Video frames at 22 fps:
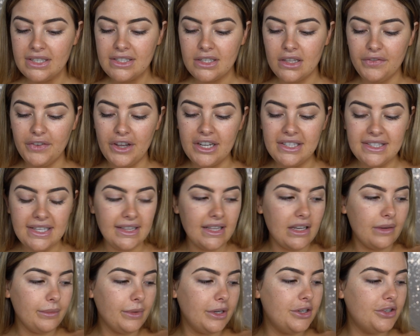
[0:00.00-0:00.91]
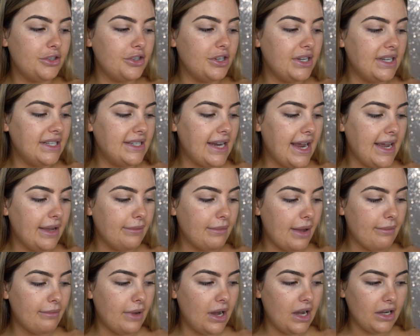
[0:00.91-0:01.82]
So the first thing that I'm going to do is take
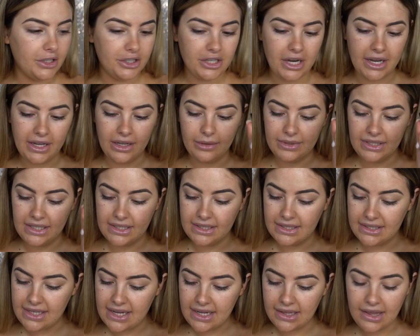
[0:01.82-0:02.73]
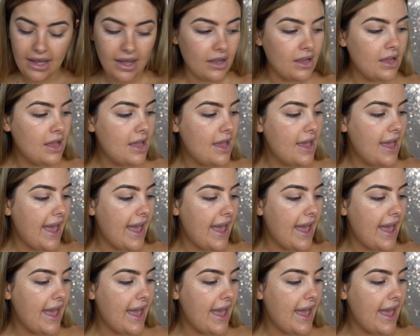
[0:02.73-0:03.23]
my Marc Jacobs concealer,